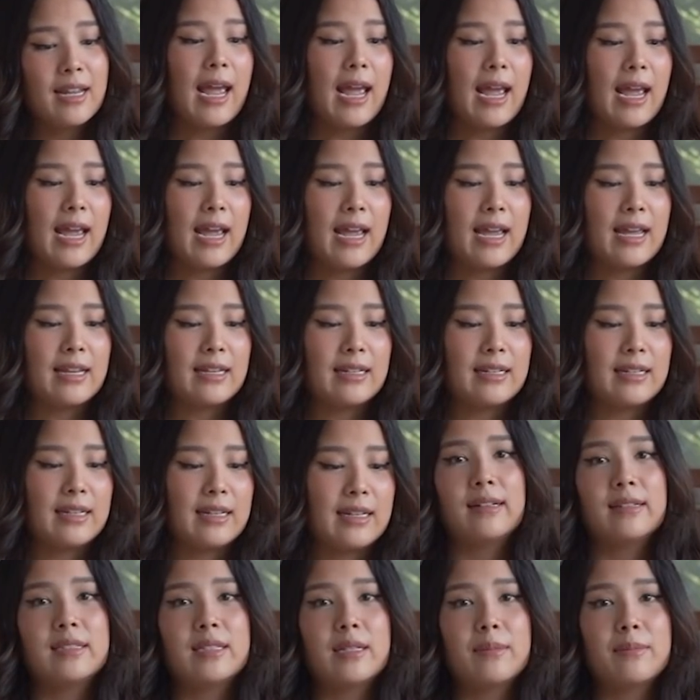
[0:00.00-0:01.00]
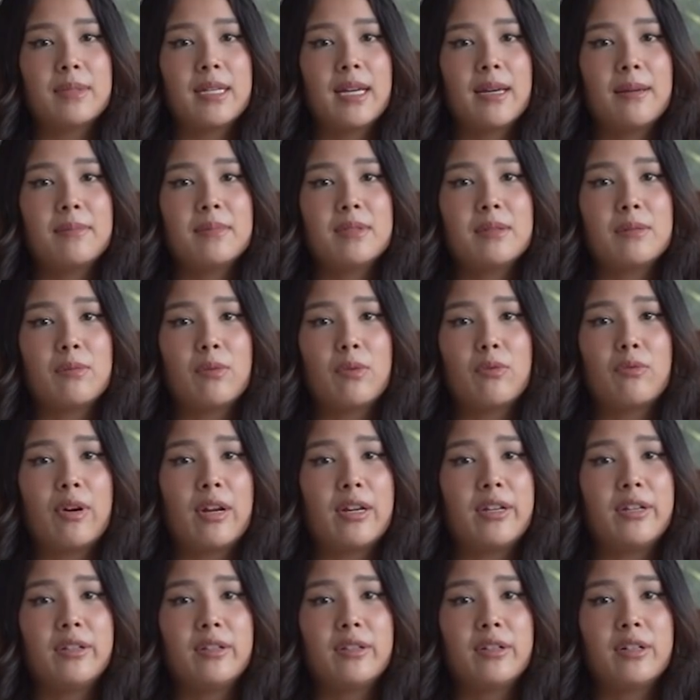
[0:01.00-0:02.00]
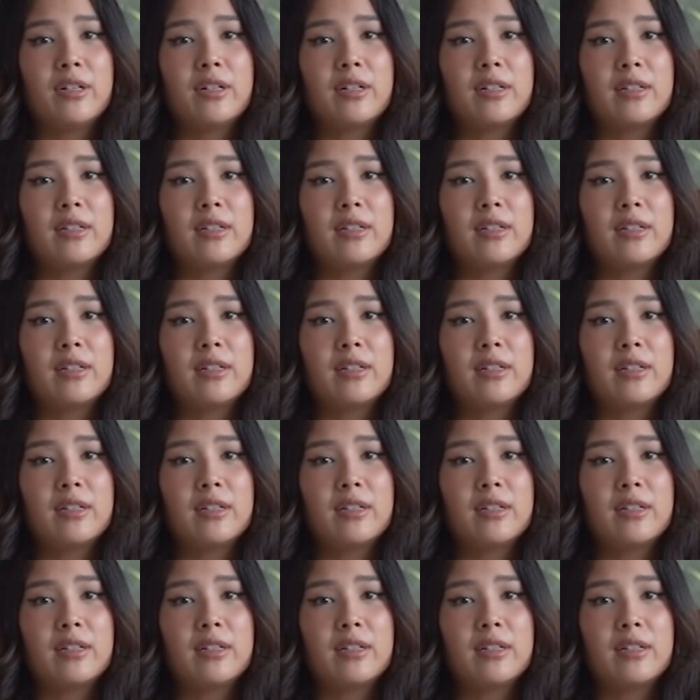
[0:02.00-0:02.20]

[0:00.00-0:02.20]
and sometimes regular